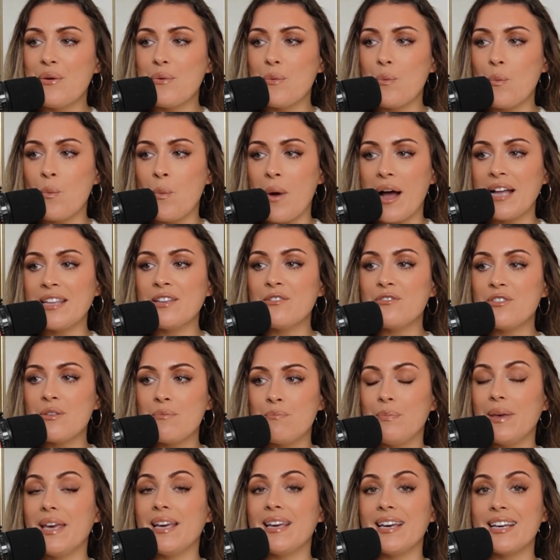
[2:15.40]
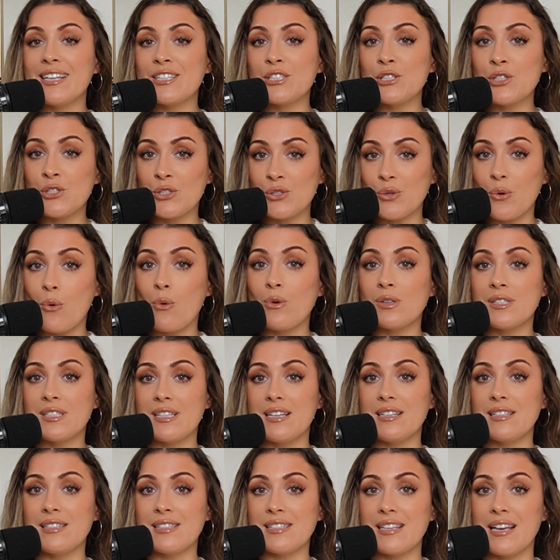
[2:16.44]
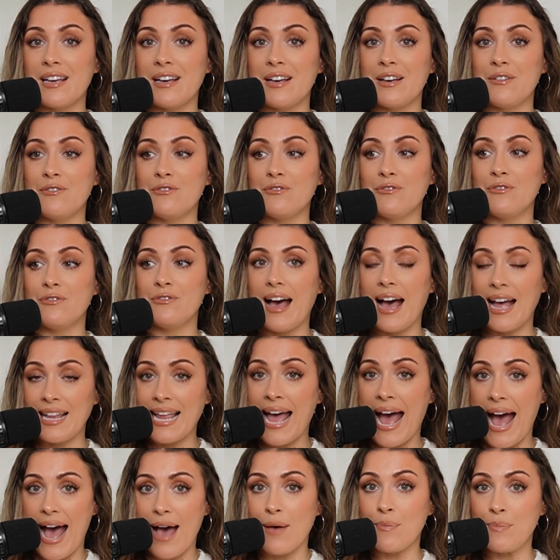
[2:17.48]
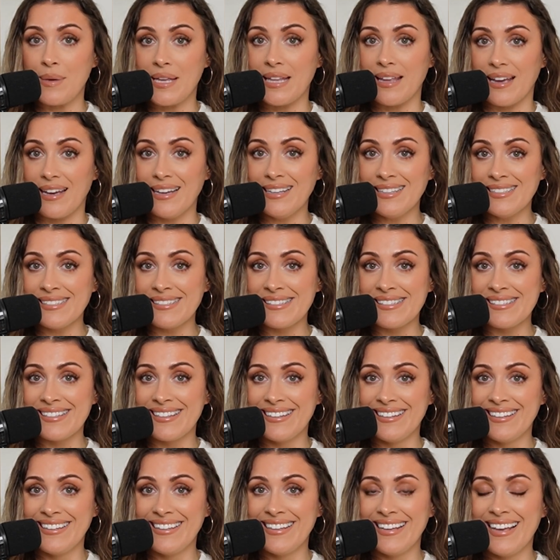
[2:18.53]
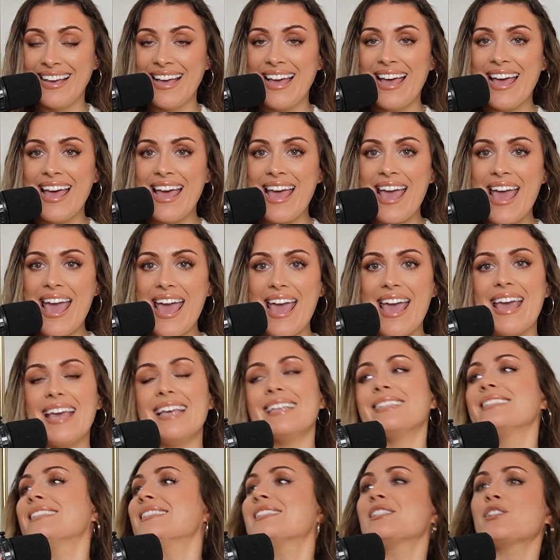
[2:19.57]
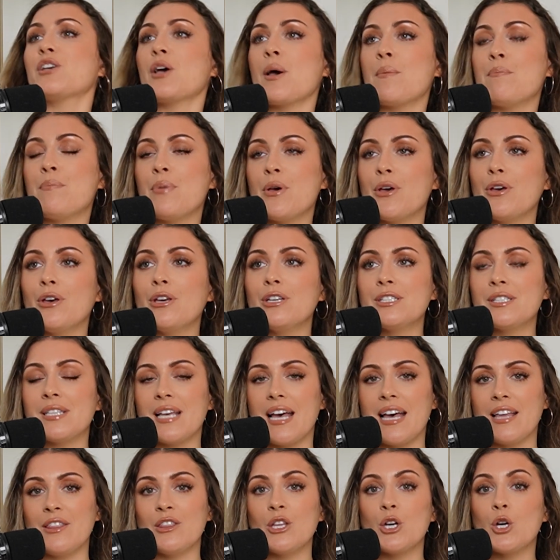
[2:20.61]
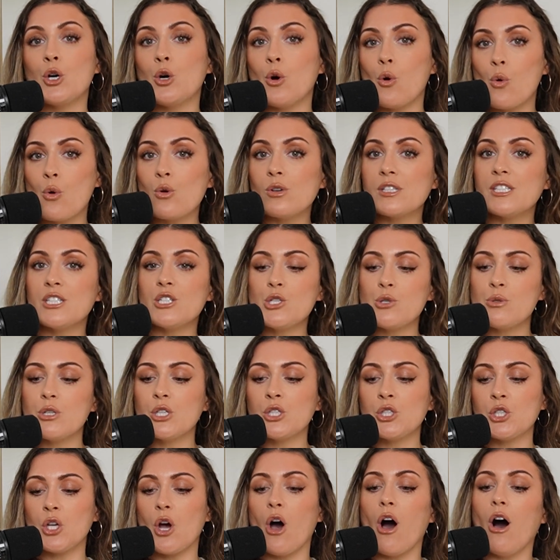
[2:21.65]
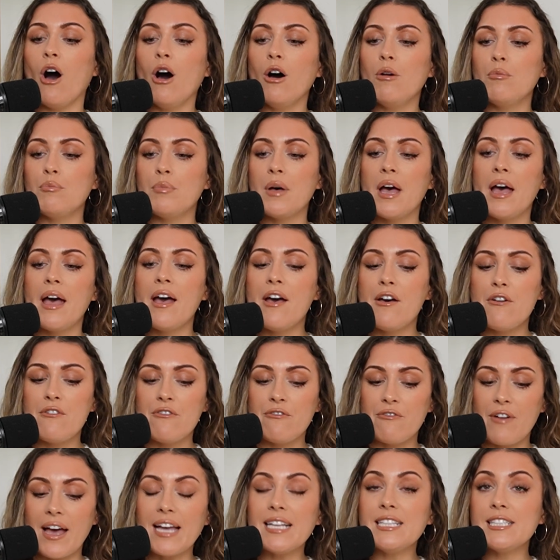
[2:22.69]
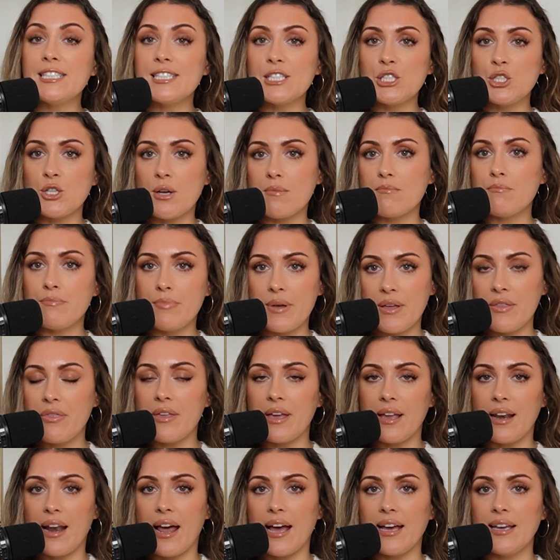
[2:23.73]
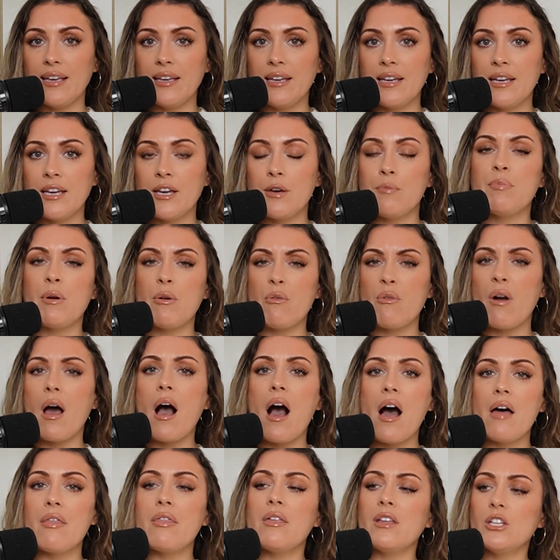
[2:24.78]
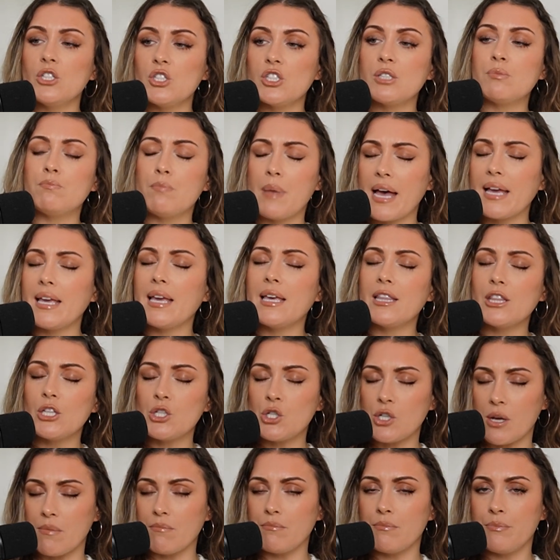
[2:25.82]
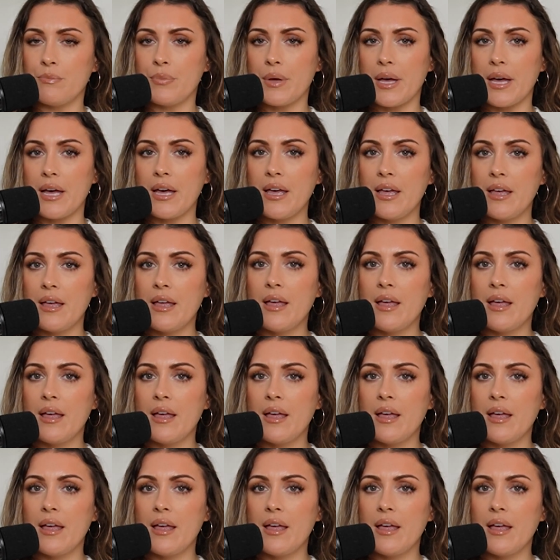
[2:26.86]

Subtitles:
one of the biggest sources of unhappiness is a person that goes into a shop, finds a jumper they like, but rather than just buying the jumper,